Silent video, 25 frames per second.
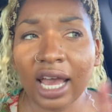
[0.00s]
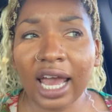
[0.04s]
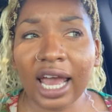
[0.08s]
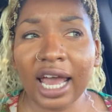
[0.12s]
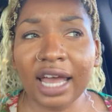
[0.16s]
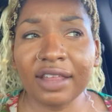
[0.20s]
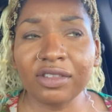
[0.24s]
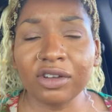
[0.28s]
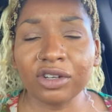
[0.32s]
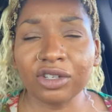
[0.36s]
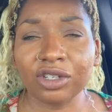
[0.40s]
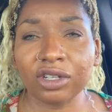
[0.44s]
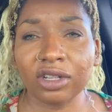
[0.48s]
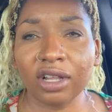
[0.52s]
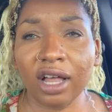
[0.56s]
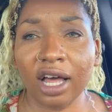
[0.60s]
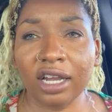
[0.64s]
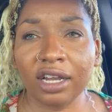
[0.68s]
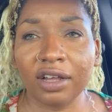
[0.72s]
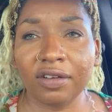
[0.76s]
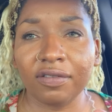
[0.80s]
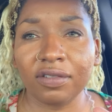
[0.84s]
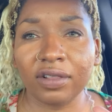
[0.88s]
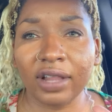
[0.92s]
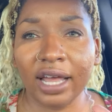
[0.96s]
And there's a
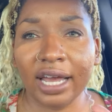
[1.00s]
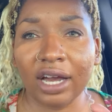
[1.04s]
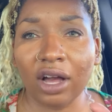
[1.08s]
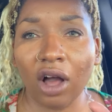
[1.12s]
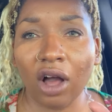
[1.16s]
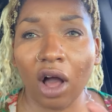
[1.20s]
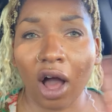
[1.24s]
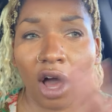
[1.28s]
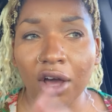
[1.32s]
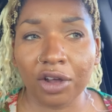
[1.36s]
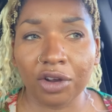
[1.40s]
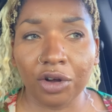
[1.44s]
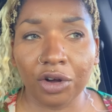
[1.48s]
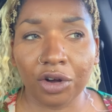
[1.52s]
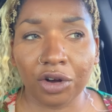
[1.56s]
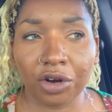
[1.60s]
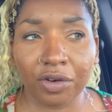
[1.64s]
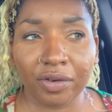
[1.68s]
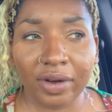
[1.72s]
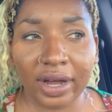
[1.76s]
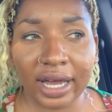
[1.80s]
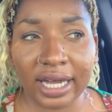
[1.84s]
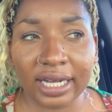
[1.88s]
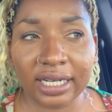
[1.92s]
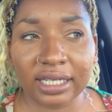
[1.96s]
lot of like
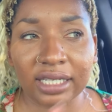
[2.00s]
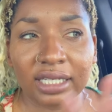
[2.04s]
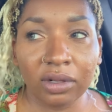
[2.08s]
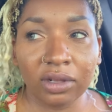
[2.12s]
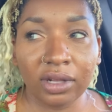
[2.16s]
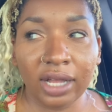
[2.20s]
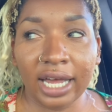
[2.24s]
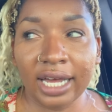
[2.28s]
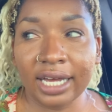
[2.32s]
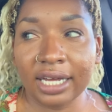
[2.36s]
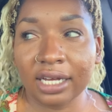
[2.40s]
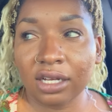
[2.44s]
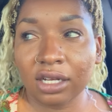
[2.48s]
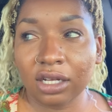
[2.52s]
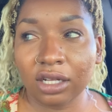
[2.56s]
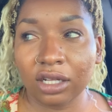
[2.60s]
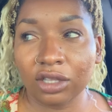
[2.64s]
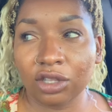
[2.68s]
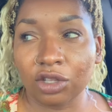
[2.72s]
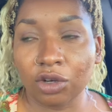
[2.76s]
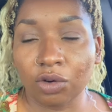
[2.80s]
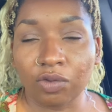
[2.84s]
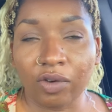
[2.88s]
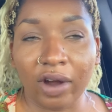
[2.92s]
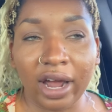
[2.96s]
autocorrect,
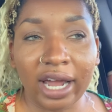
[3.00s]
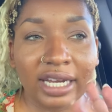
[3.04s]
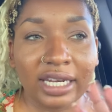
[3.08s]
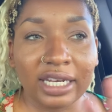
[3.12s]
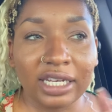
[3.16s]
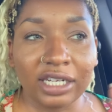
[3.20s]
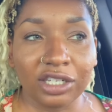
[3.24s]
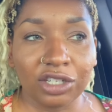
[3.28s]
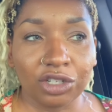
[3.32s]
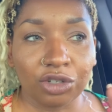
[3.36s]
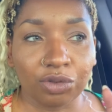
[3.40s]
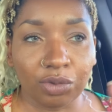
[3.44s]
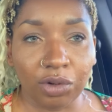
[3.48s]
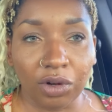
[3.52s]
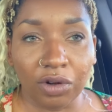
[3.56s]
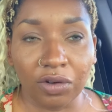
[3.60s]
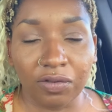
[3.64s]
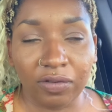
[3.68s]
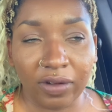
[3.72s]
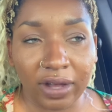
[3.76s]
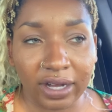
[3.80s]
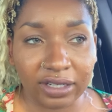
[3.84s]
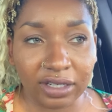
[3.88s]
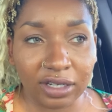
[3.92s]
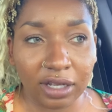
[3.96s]
like the writing is real
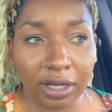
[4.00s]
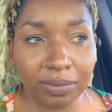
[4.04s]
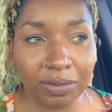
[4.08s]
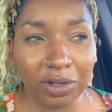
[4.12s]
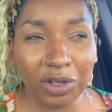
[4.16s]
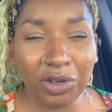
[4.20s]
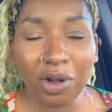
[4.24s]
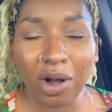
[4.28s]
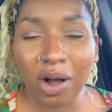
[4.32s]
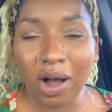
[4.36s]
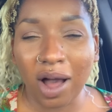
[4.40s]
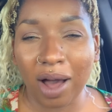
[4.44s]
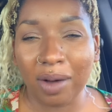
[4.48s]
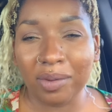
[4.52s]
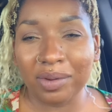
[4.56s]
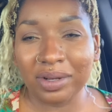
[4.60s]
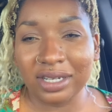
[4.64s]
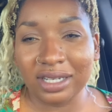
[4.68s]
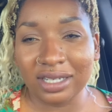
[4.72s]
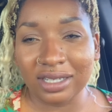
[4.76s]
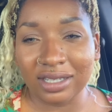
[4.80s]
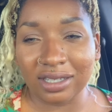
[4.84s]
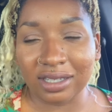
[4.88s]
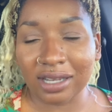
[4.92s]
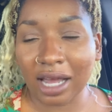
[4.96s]
fucked up. You know how it
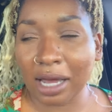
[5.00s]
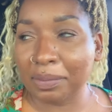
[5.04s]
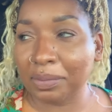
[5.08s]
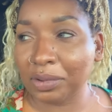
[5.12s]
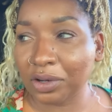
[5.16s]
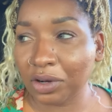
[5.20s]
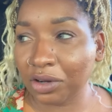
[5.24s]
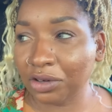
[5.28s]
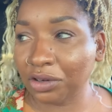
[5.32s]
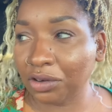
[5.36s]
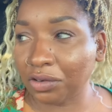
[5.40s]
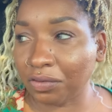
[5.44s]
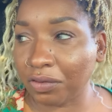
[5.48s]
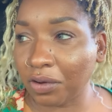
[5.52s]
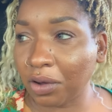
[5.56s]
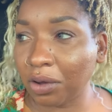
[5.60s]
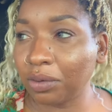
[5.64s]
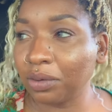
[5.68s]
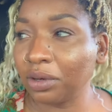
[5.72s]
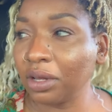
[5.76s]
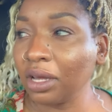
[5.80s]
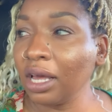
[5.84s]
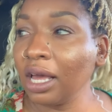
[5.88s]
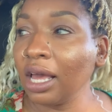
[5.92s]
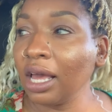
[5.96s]
is typing on your phone.